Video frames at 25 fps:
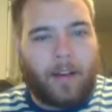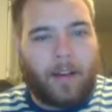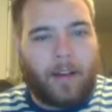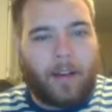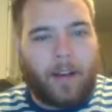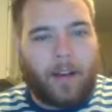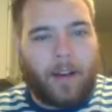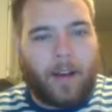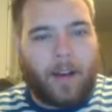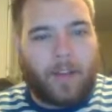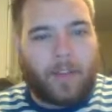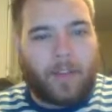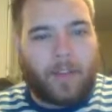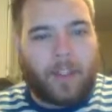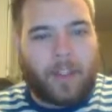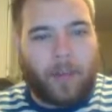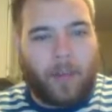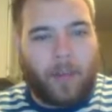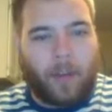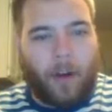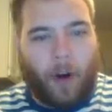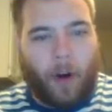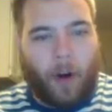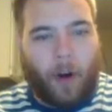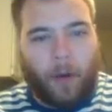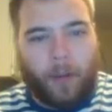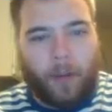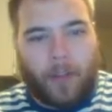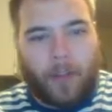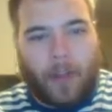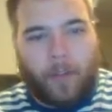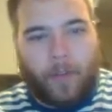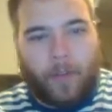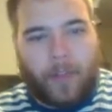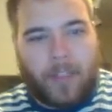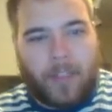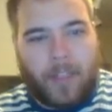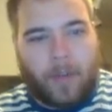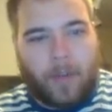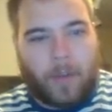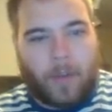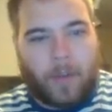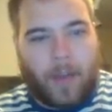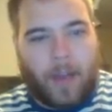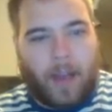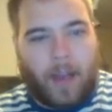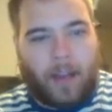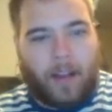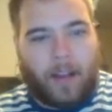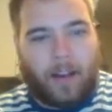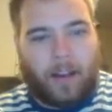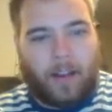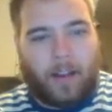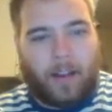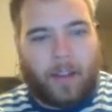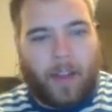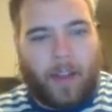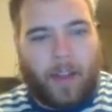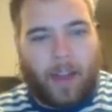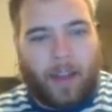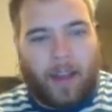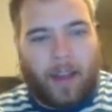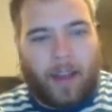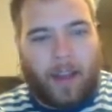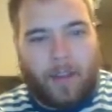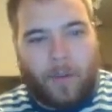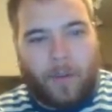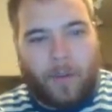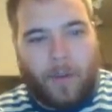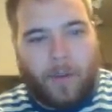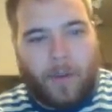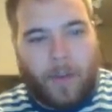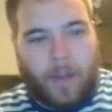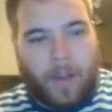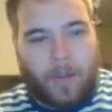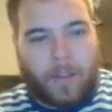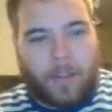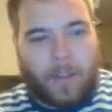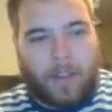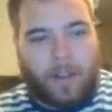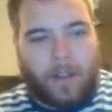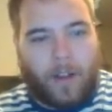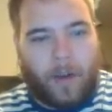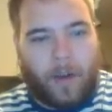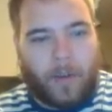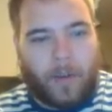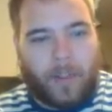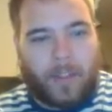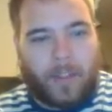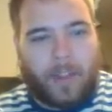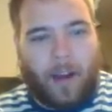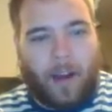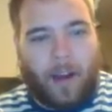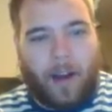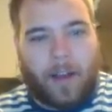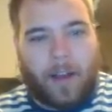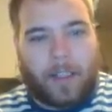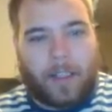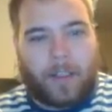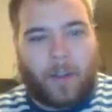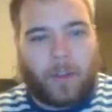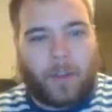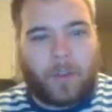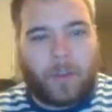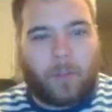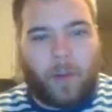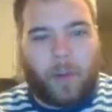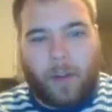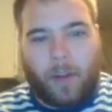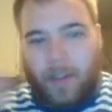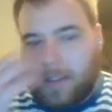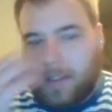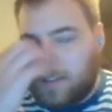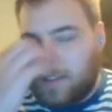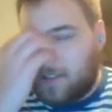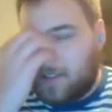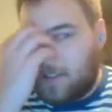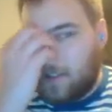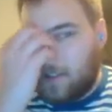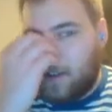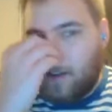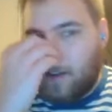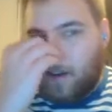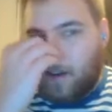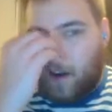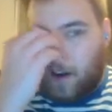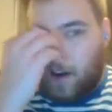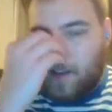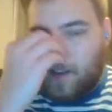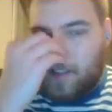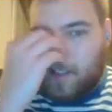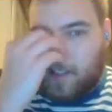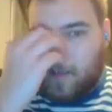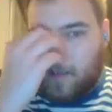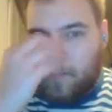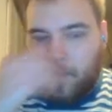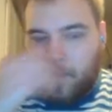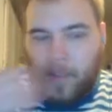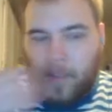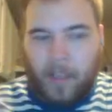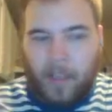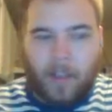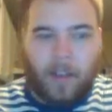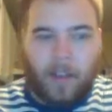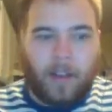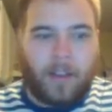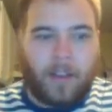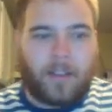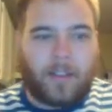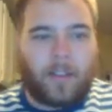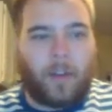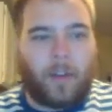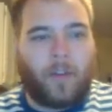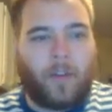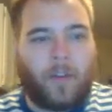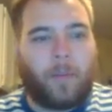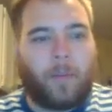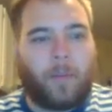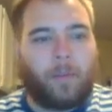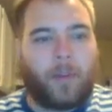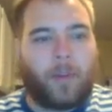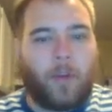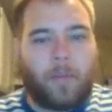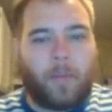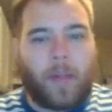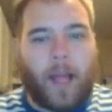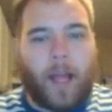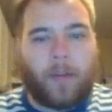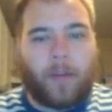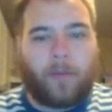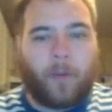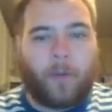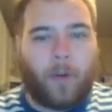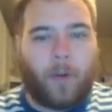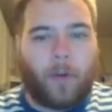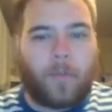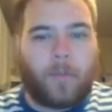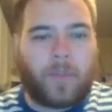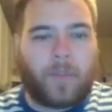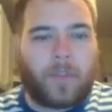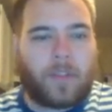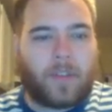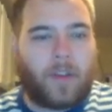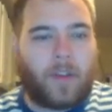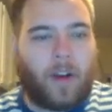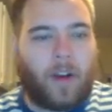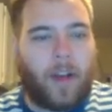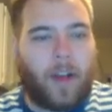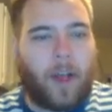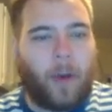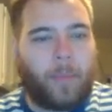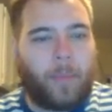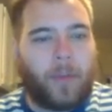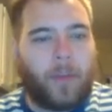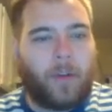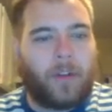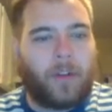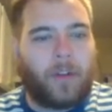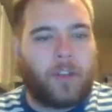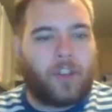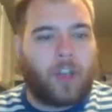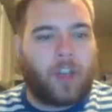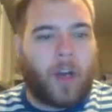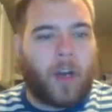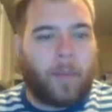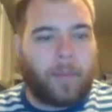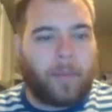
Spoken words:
Of some of the harder levels. That was bad. I gotta kill that guy. Ooh, that was close. Dodge those bullets. Awesome. So the blue platforms help you to jump,